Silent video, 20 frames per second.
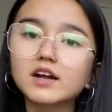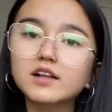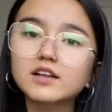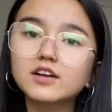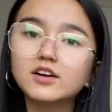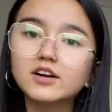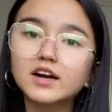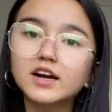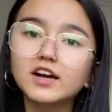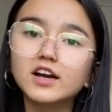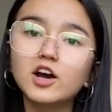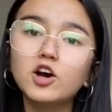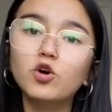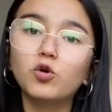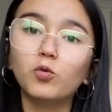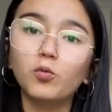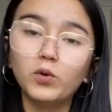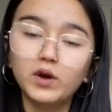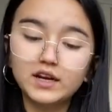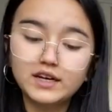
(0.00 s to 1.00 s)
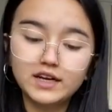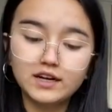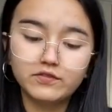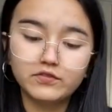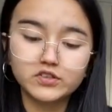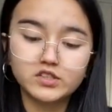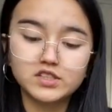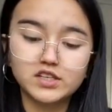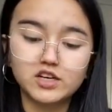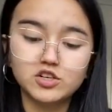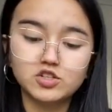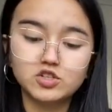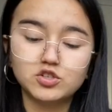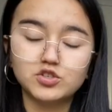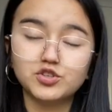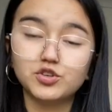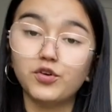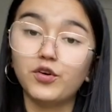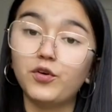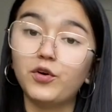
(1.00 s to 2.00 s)
clearing, weed infestation,
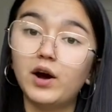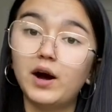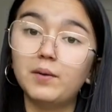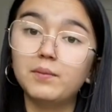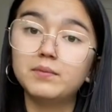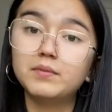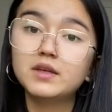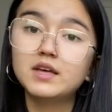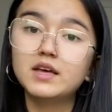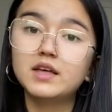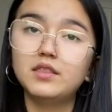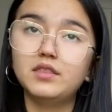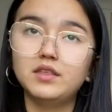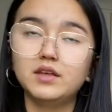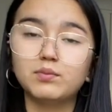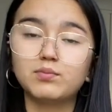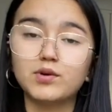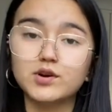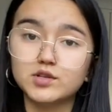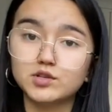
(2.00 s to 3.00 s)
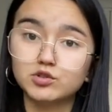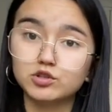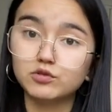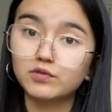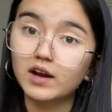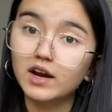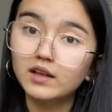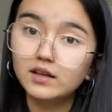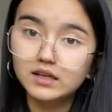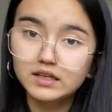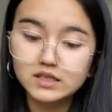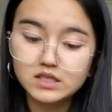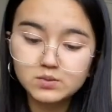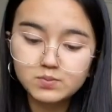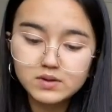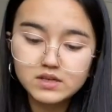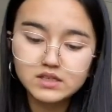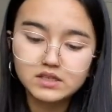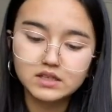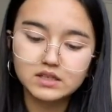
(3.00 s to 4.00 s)
so the presence of alien
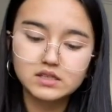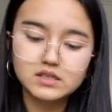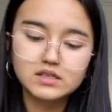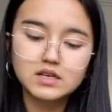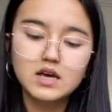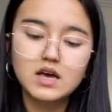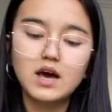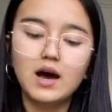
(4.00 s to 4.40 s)
species.